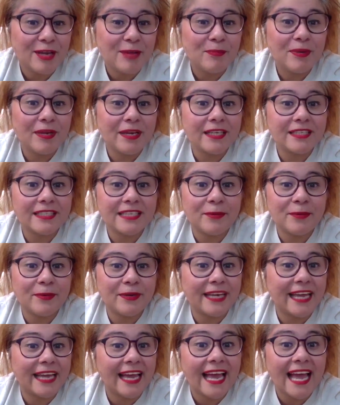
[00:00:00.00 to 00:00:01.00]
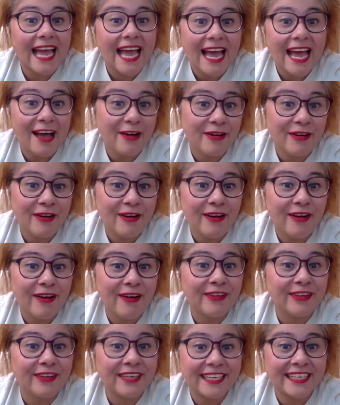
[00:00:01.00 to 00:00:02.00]
because I would get
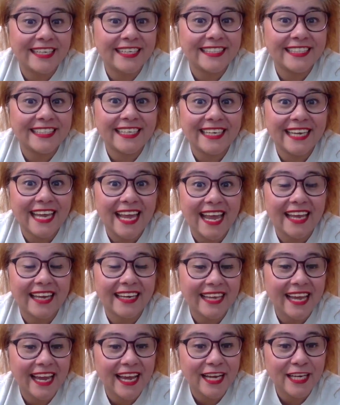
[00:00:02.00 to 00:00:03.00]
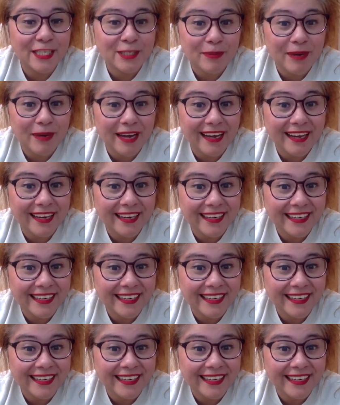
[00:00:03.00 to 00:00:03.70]
alcohol, nicotine, and cash back.